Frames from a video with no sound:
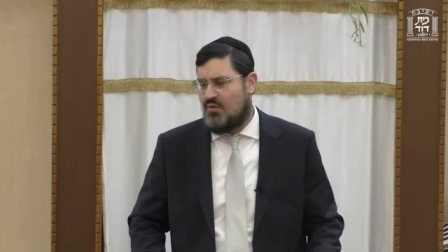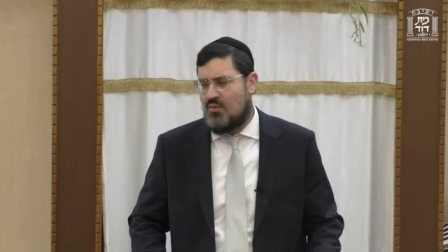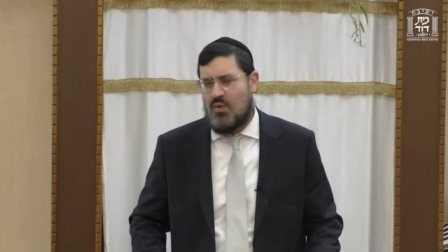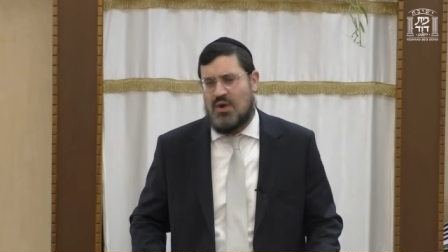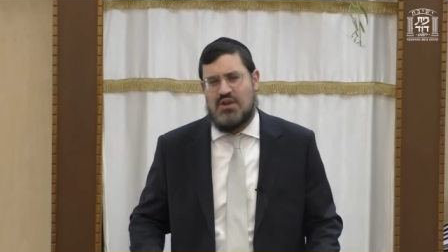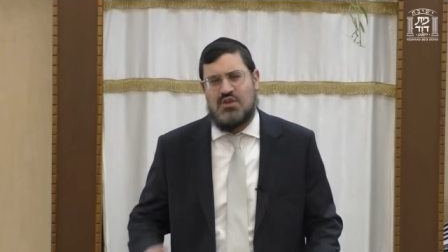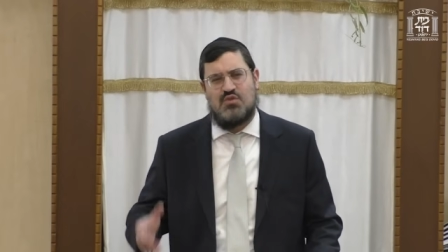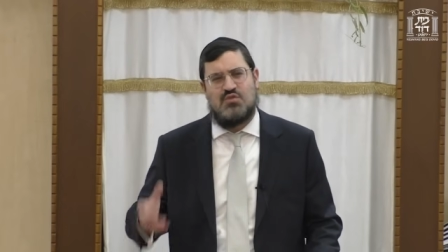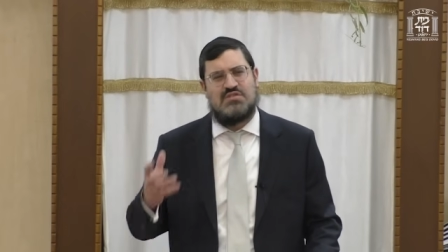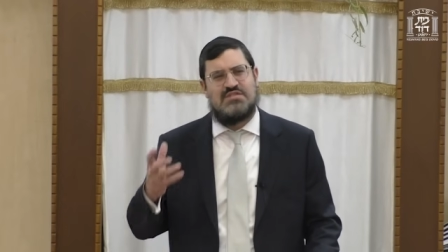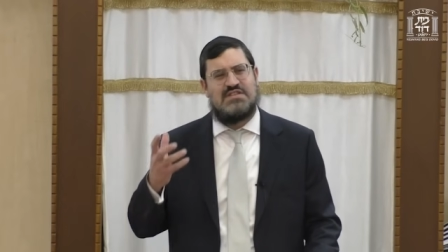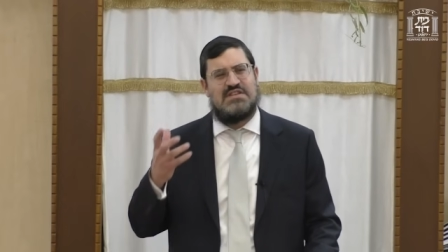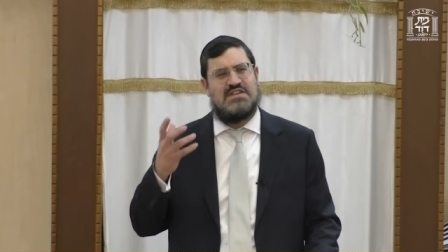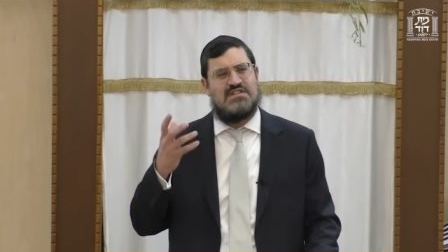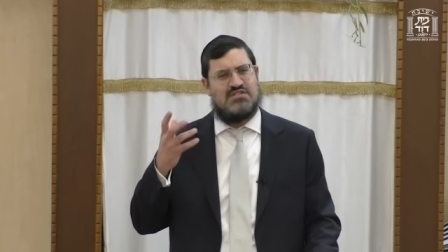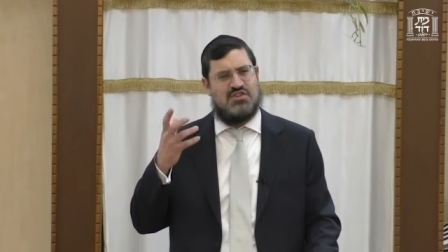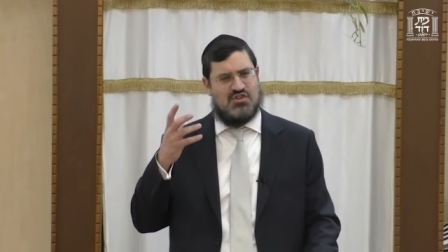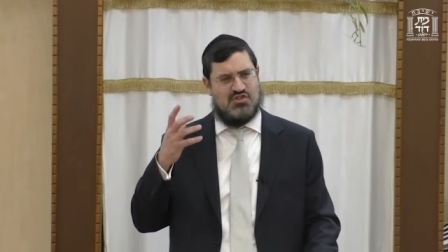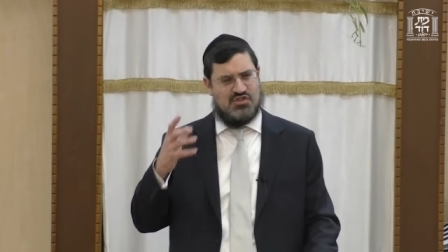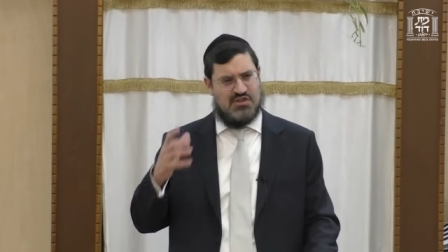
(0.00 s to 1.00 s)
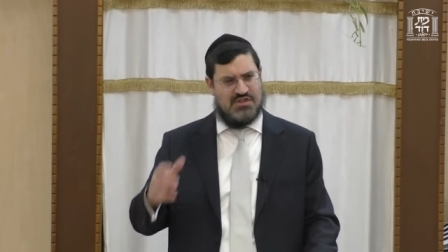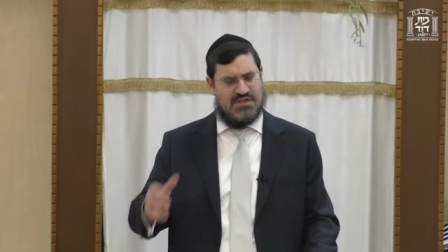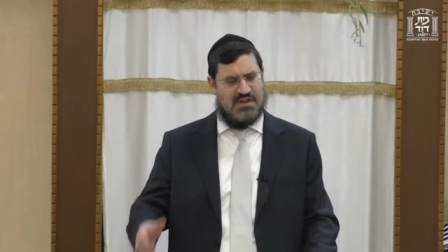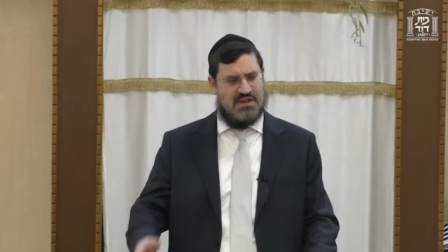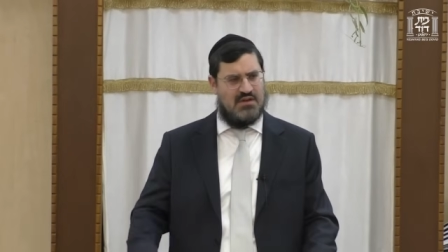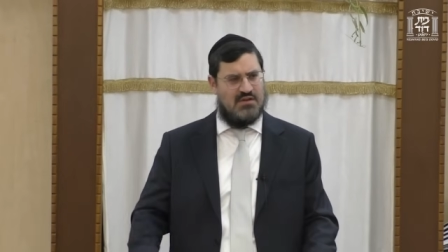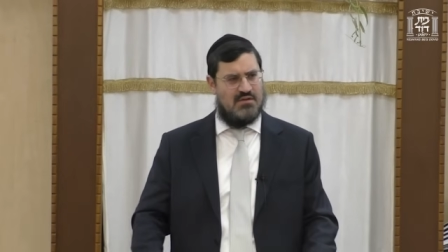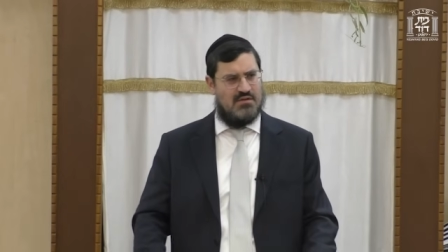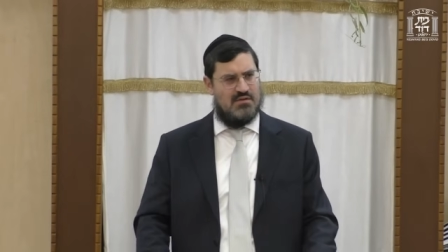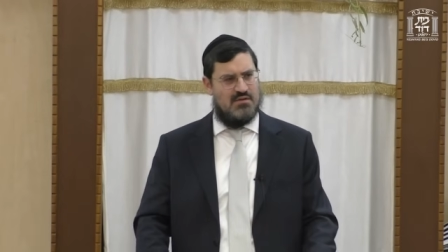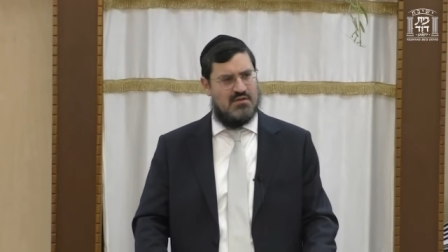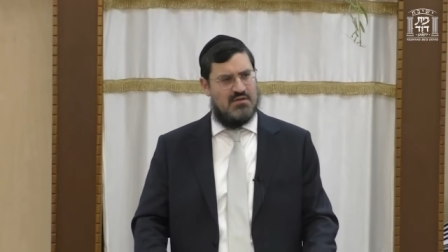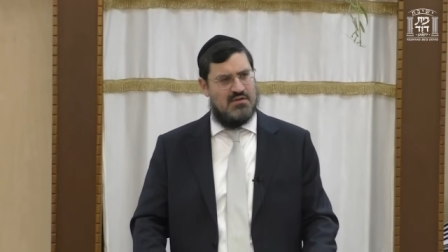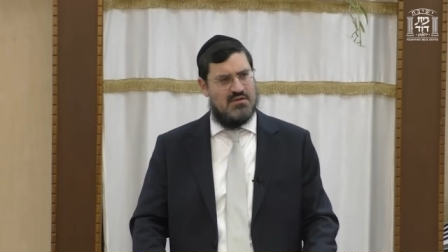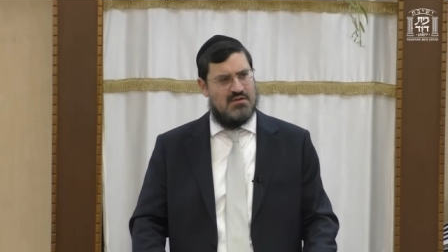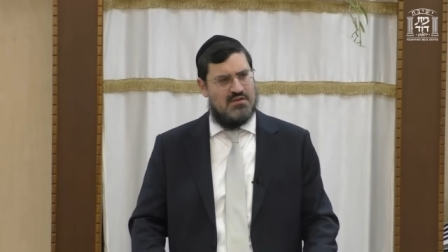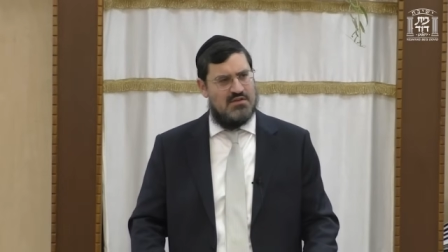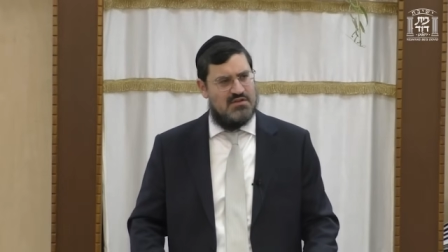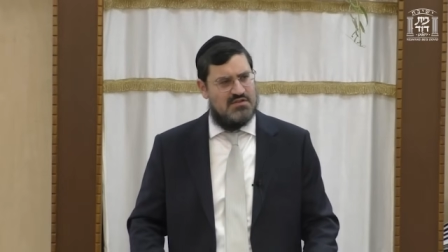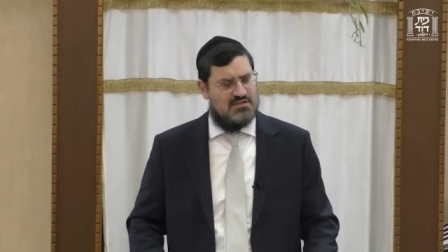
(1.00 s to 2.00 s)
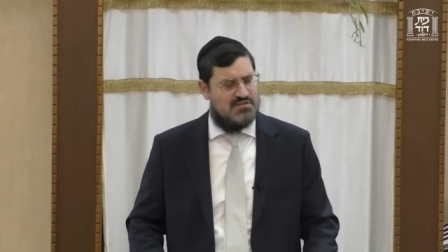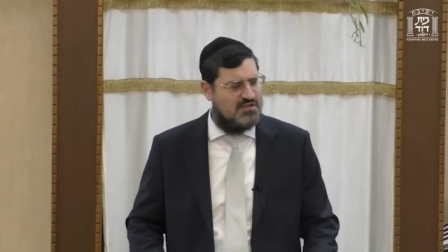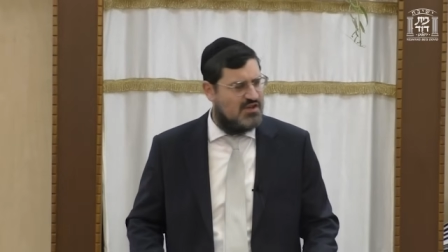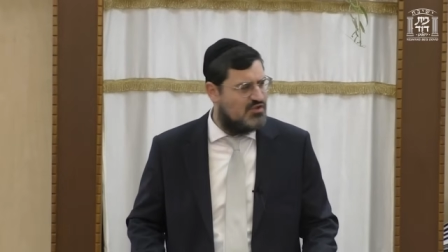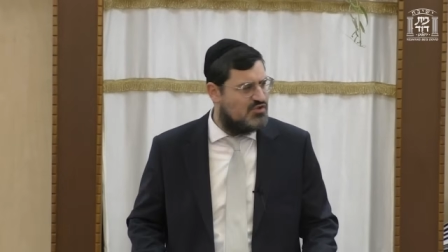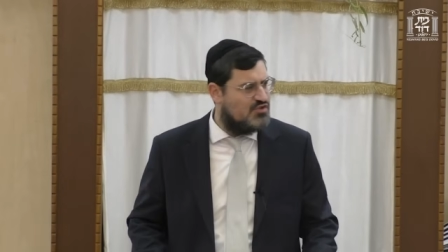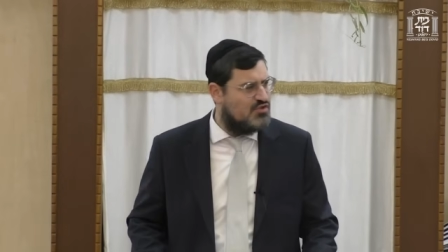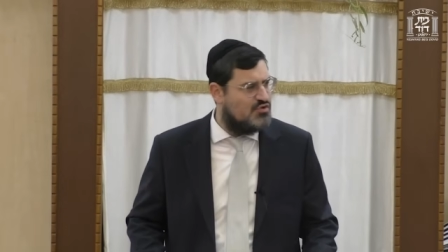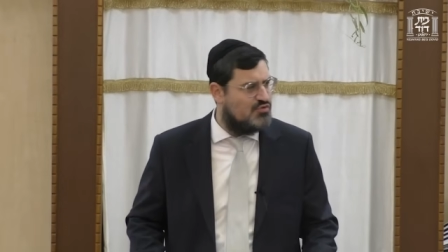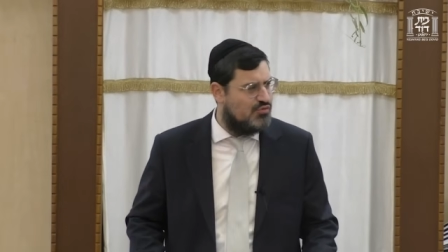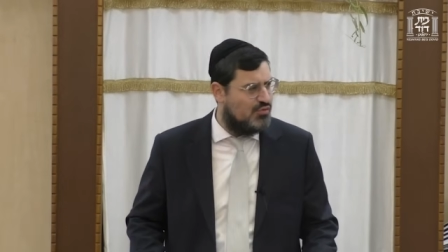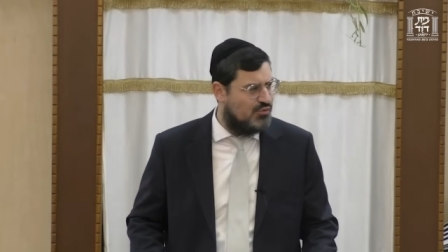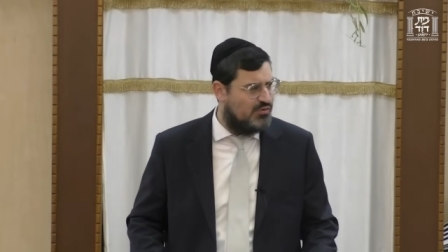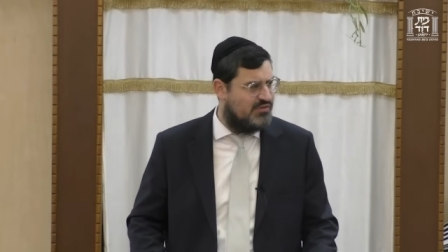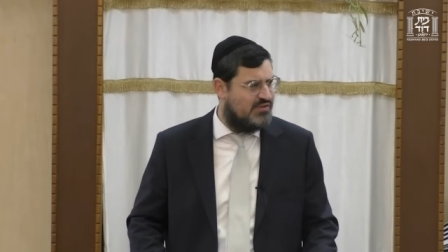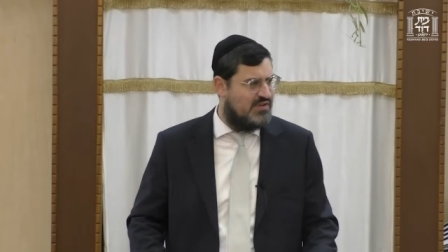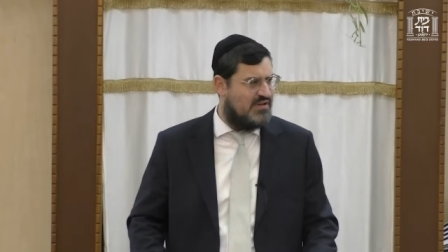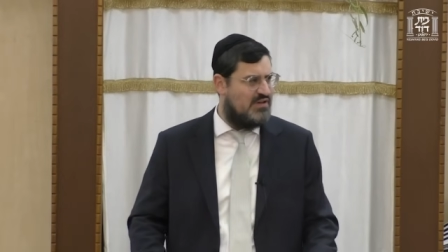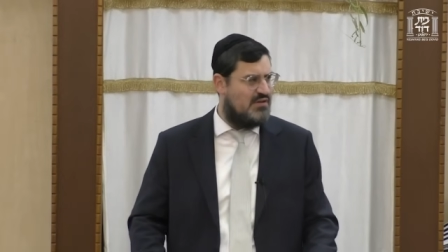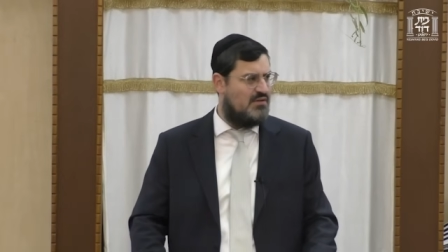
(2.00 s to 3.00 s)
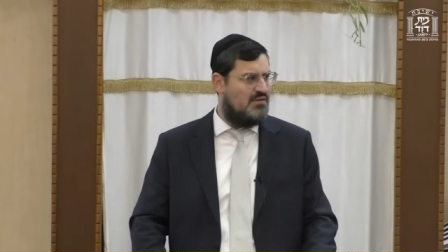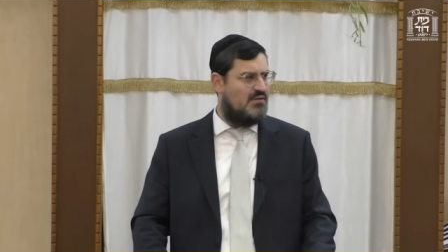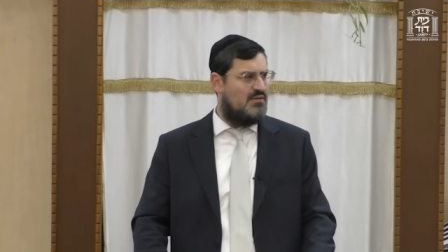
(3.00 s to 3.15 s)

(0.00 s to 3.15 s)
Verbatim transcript: where do you see such a thing? Such cruelty?